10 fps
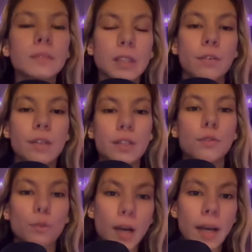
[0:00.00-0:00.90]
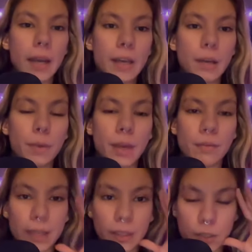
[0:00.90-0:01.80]
the reason why we
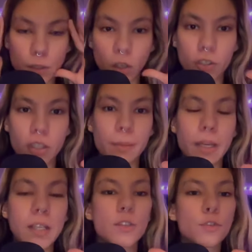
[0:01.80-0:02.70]
have like this conscious mind is